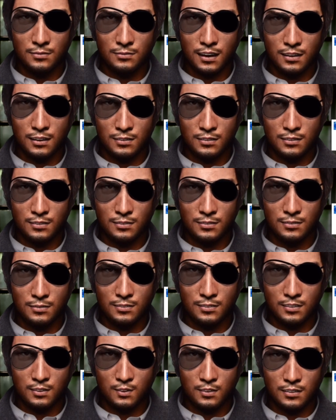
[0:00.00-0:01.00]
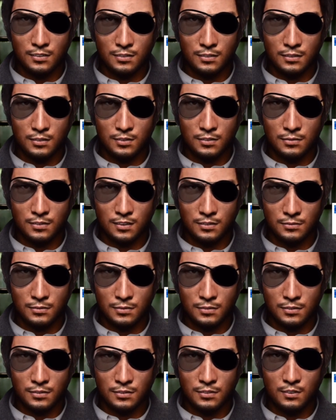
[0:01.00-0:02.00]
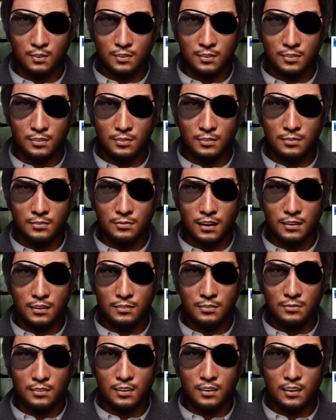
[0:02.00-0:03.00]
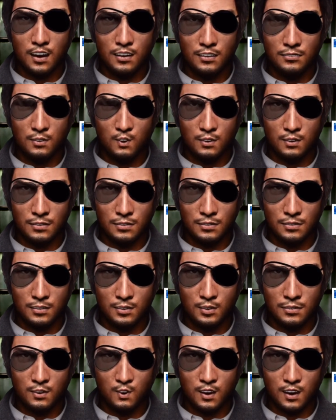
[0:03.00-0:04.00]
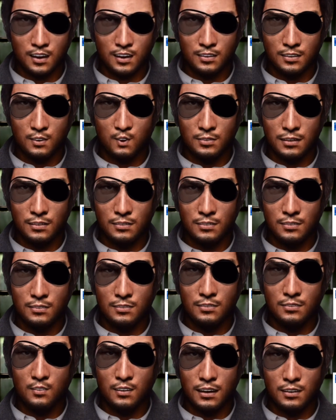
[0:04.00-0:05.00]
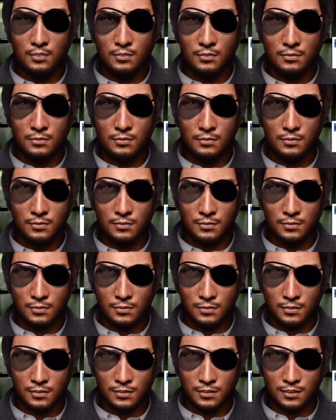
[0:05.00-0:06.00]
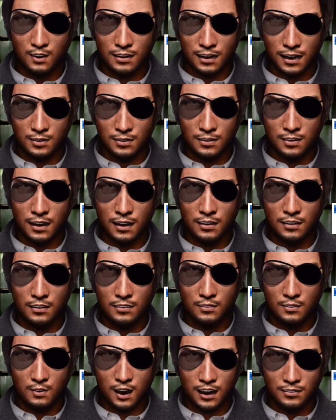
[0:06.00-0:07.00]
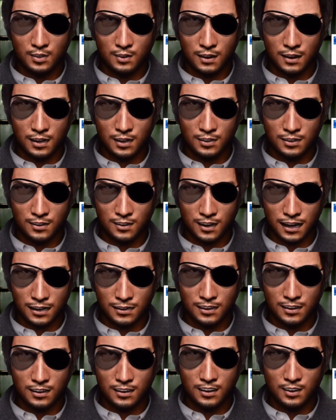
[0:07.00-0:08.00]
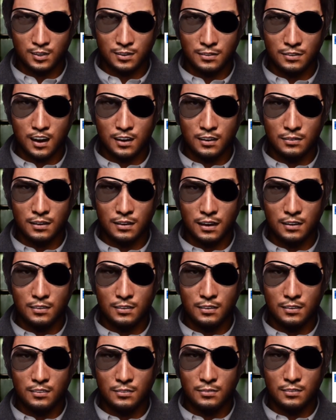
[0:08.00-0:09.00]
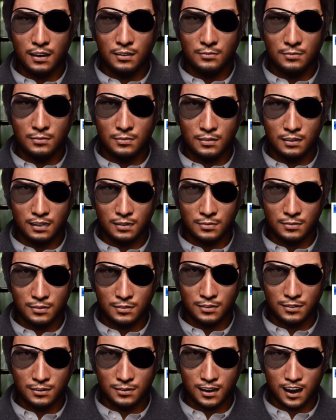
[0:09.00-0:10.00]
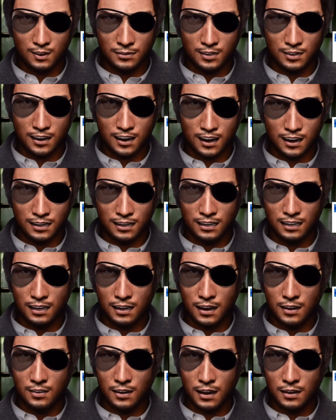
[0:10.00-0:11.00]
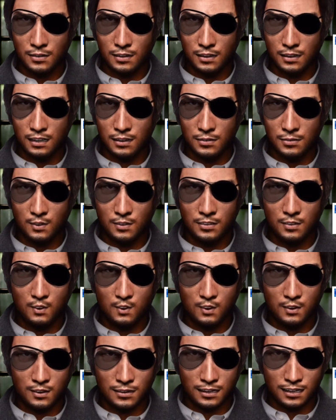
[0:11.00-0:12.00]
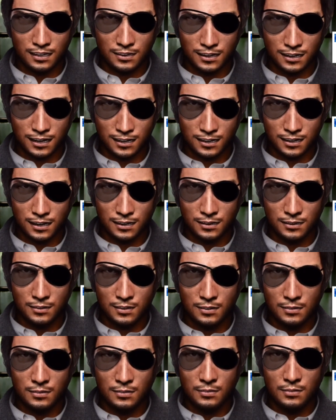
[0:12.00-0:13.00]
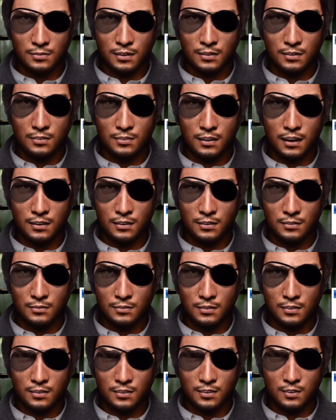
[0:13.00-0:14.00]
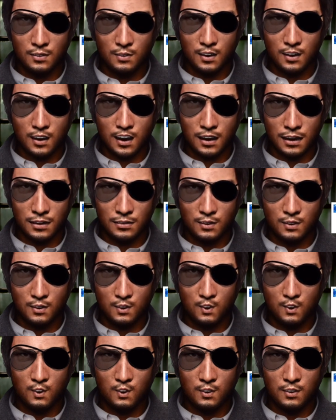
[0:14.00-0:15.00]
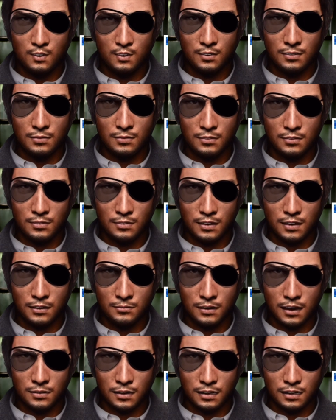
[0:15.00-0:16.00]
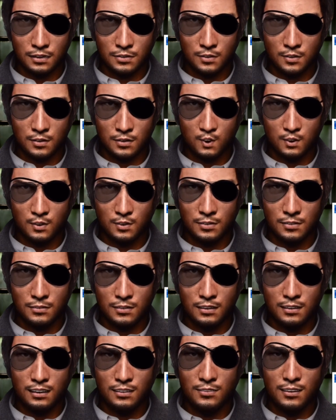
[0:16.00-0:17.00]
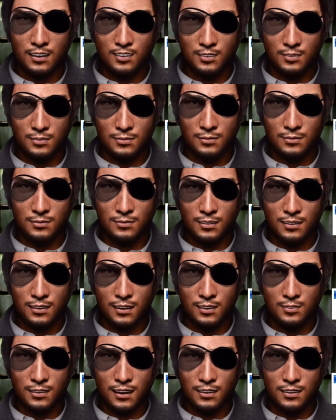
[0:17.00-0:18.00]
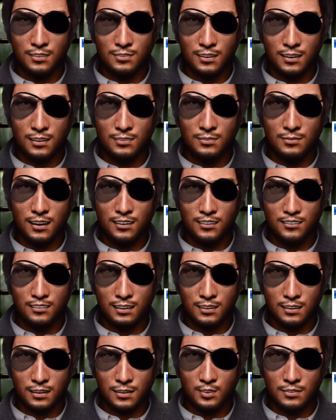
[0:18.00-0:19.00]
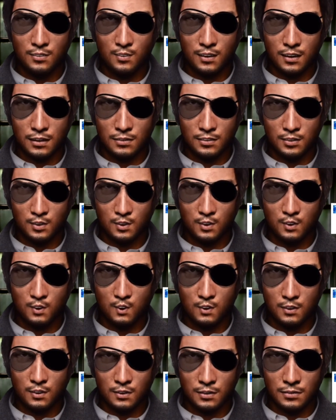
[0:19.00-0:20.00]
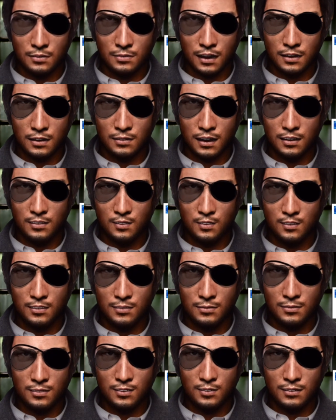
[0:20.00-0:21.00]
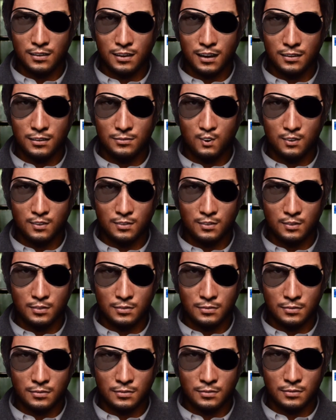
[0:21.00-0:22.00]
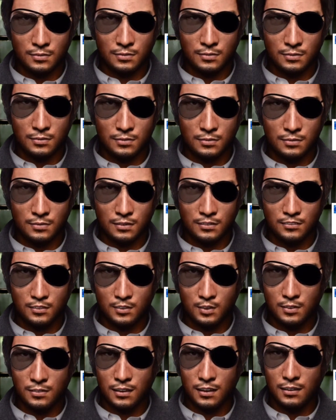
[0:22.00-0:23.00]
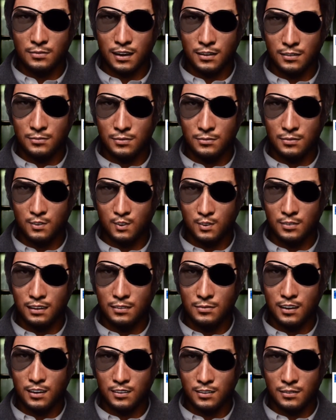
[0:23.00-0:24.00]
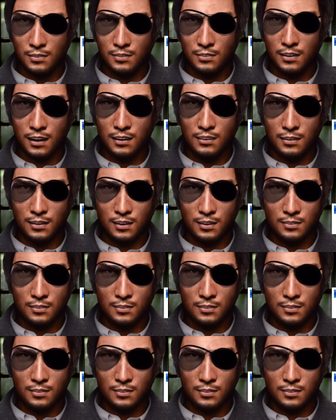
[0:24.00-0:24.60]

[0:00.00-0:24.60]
when I didn't even have a YouTube account, but when I did, I was one of the first 400 people to subscribe. During that time, I was watching your stream for the first time that I could make comments, and I was finally so happy to support you and speak to you at the time all the way until now. I am happy to support you from the start. Hope you get 10,000 subscribers soon and a great time to be on YouTube. And I wish you good luck and I